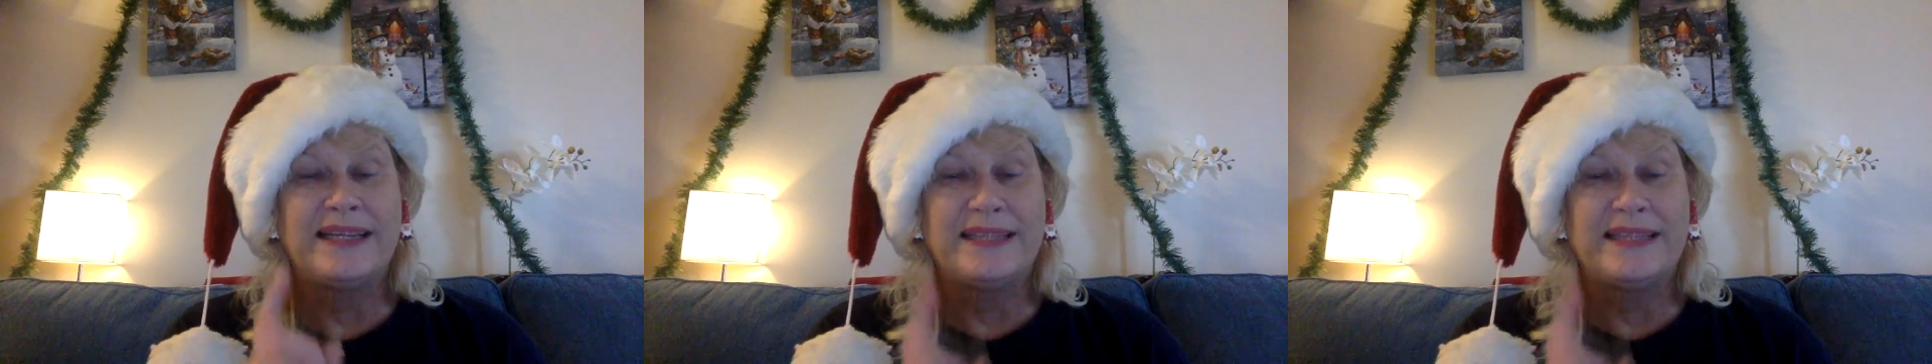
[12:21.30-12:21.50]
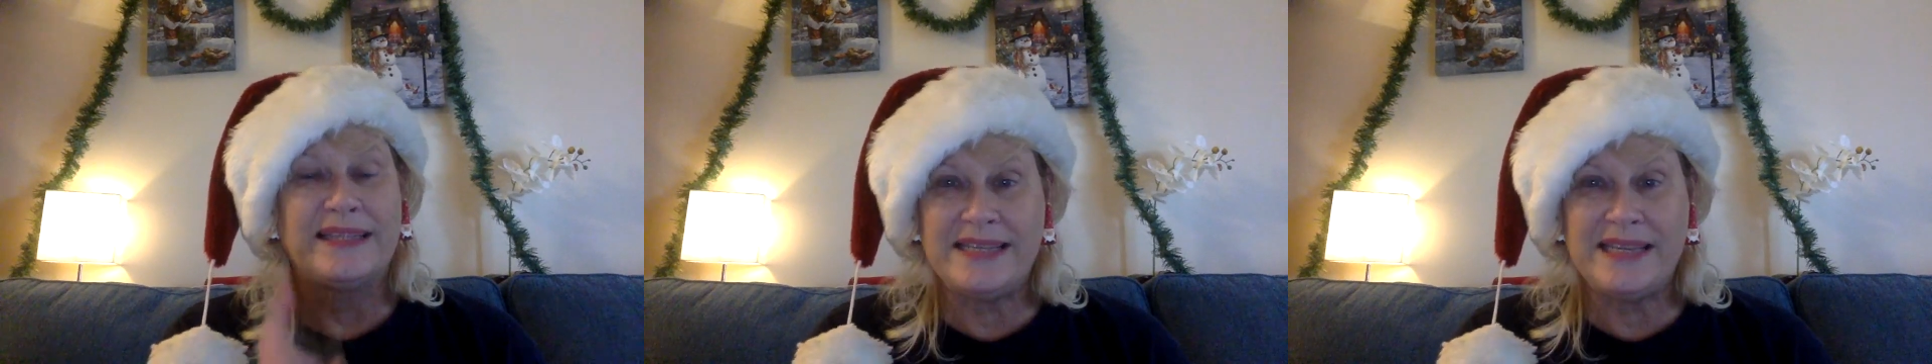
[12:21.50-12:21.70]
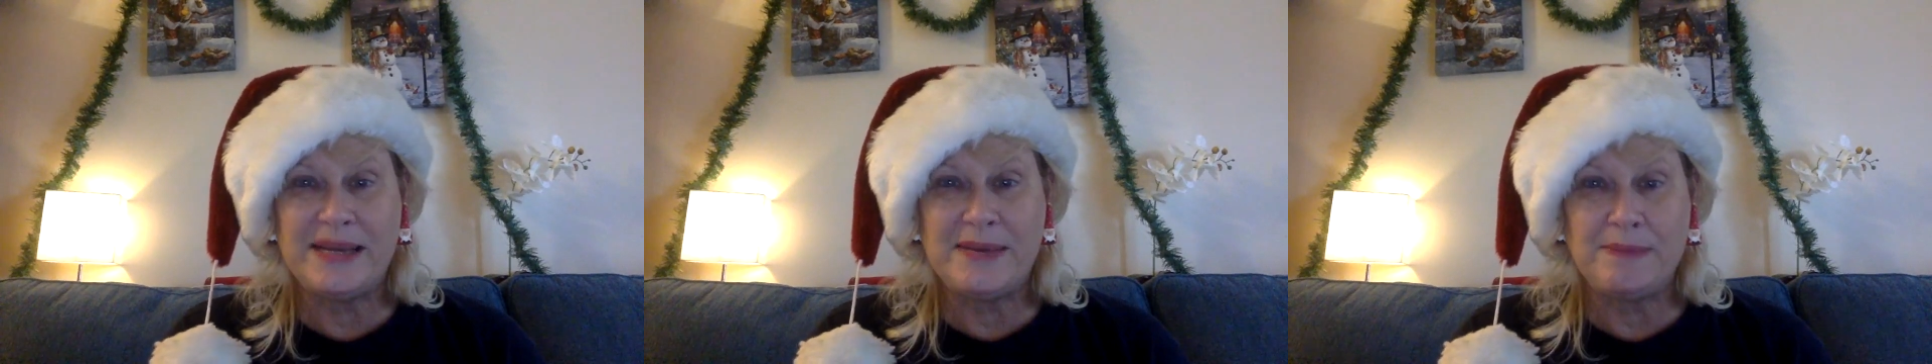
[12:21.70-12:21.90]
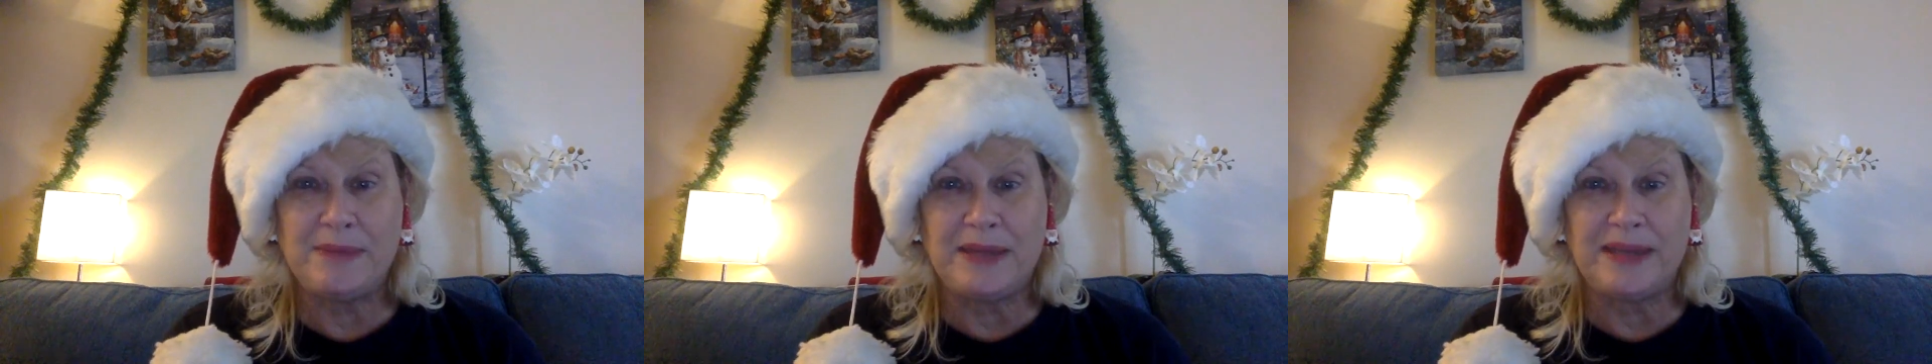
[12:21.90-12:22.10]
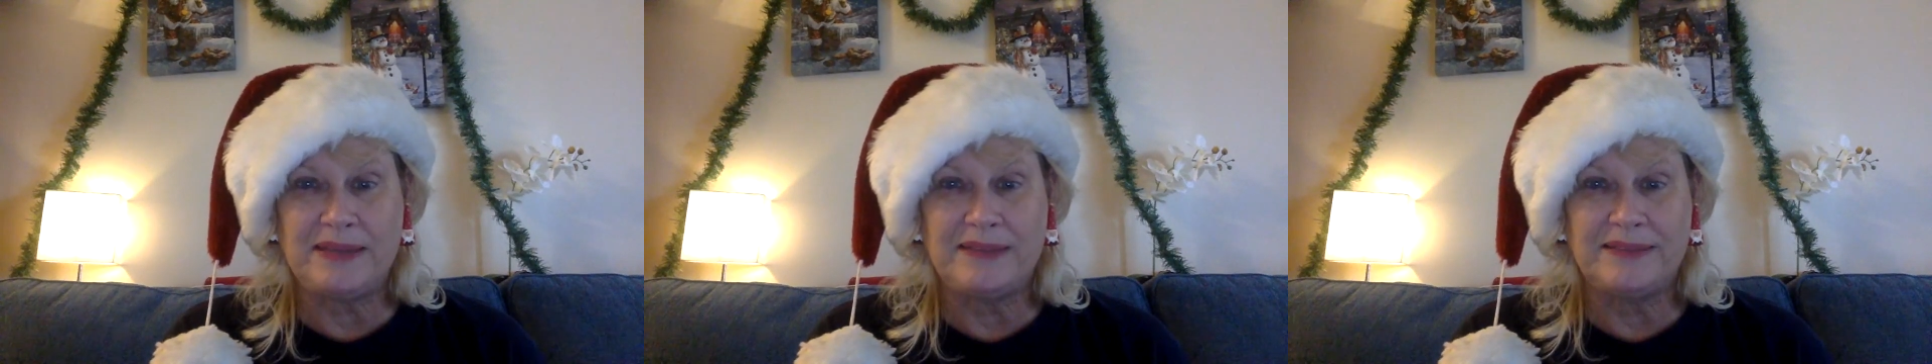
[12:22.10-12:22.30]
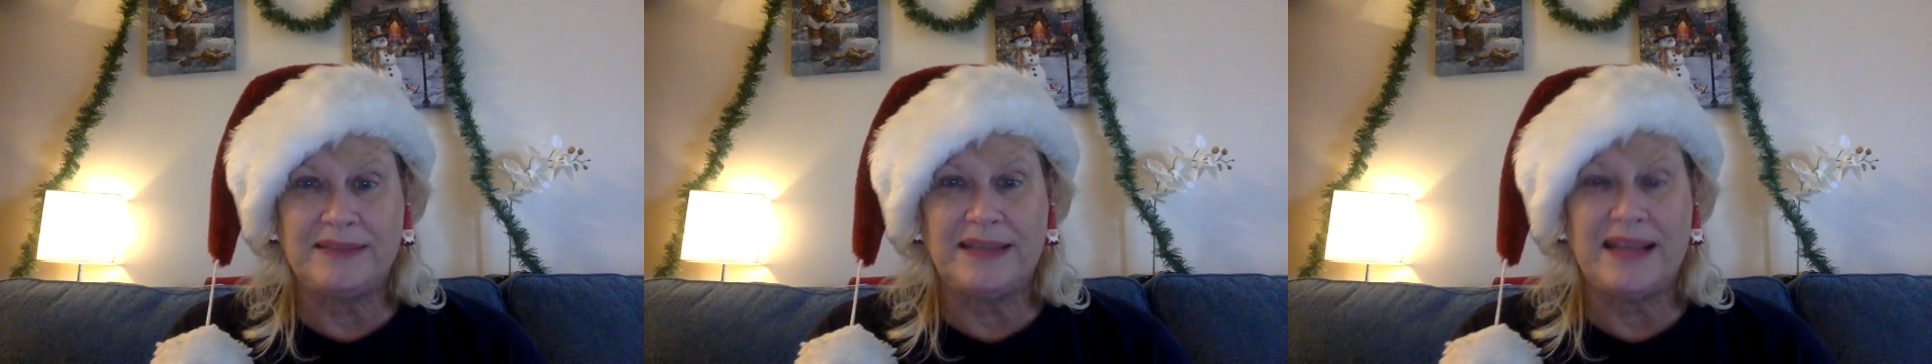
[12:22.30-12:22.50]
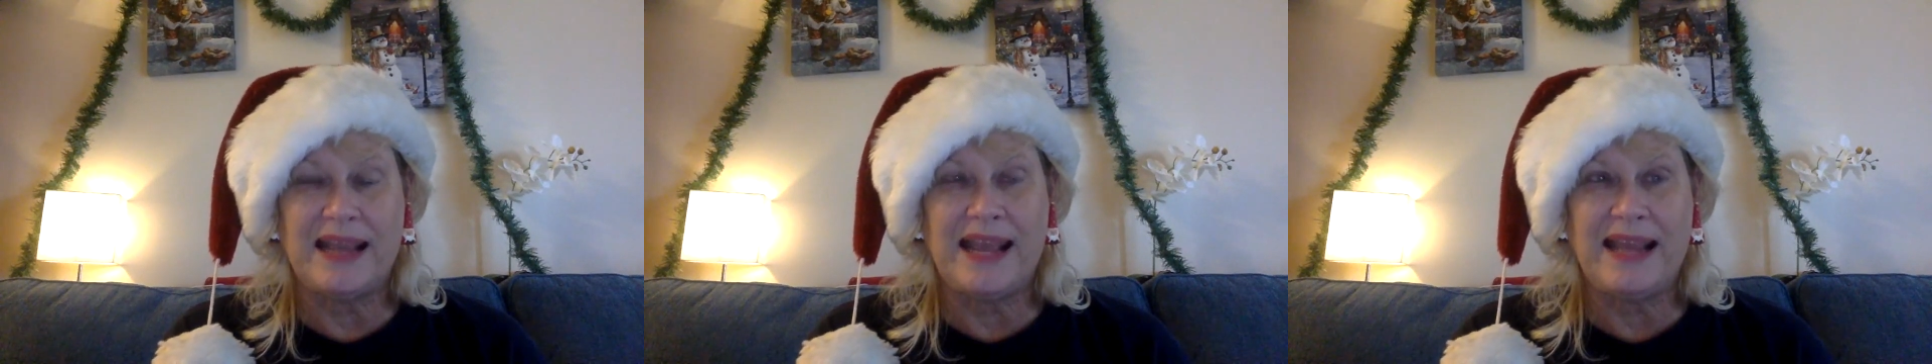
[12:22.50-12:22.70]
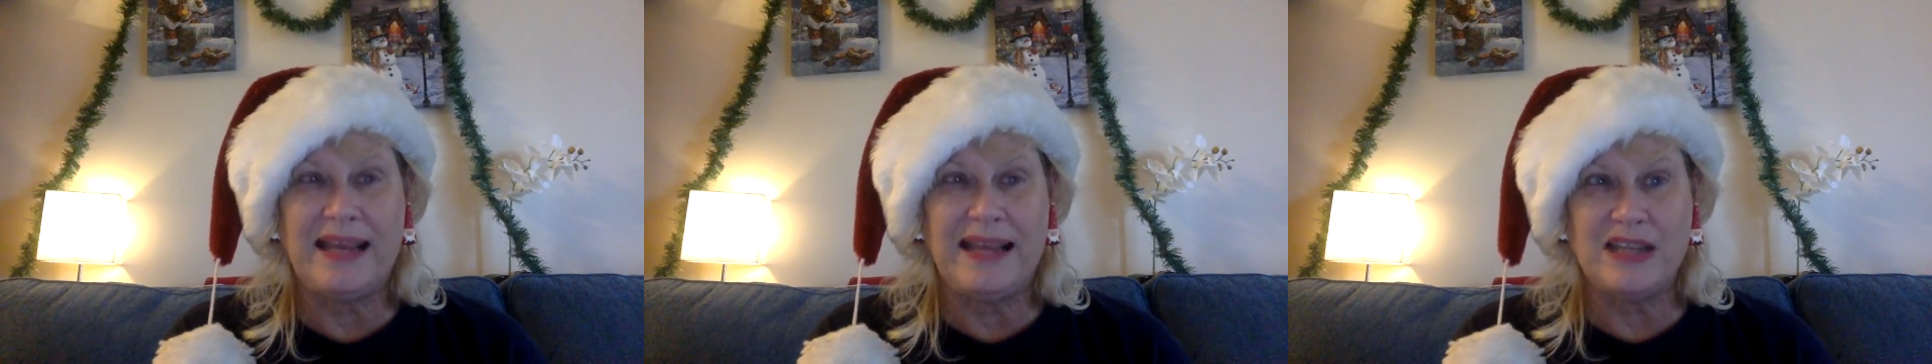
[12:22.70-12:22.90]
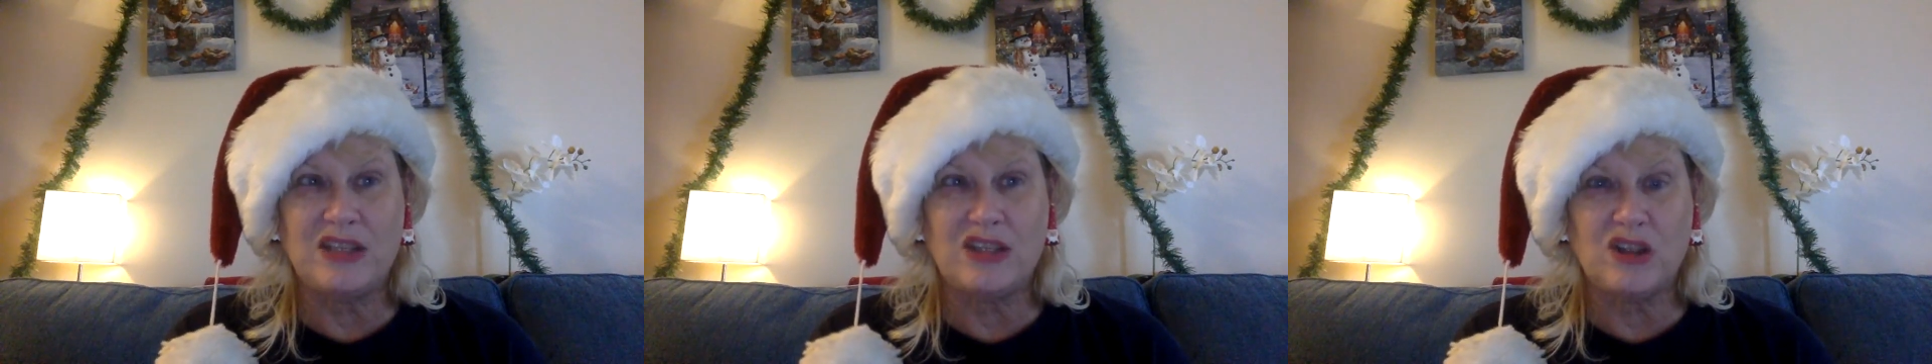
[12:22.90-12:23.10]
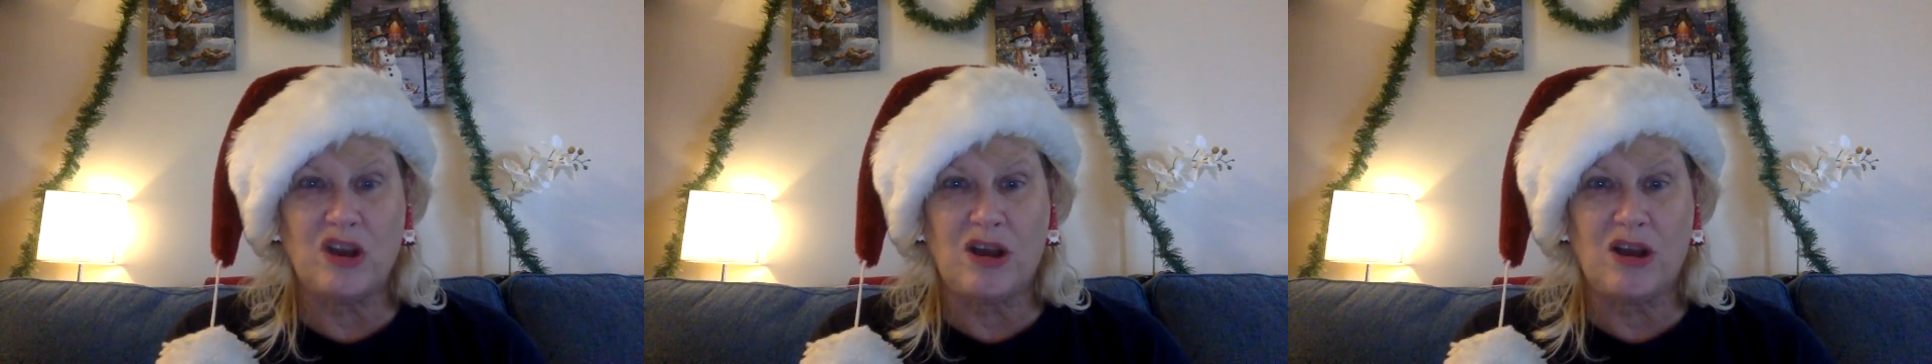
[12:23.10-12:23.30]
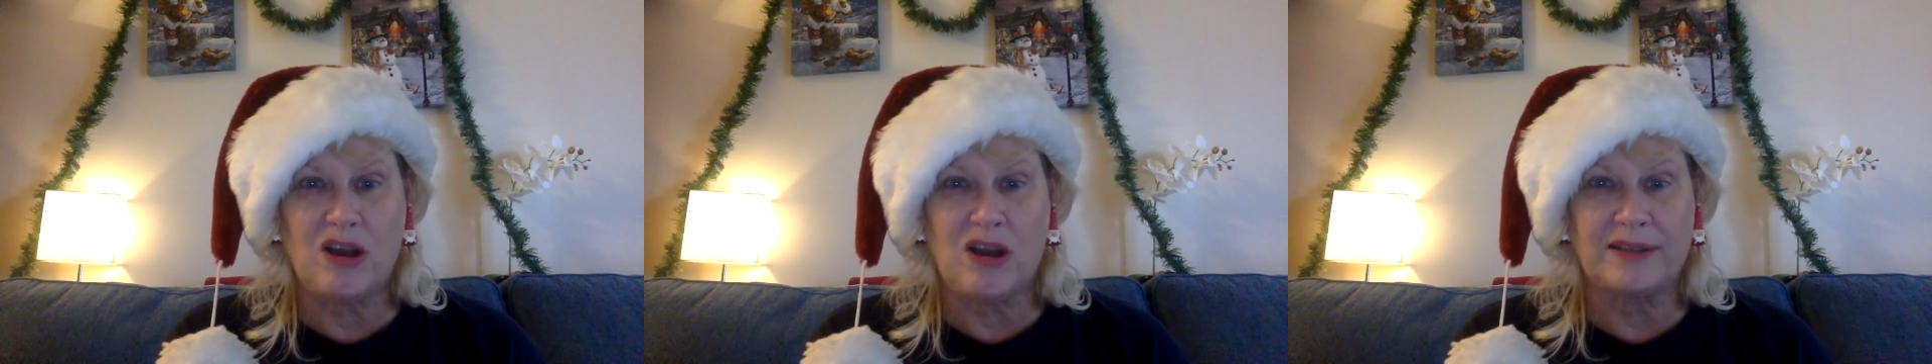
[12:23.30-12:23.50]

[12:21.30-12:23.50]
DM me and let's talk.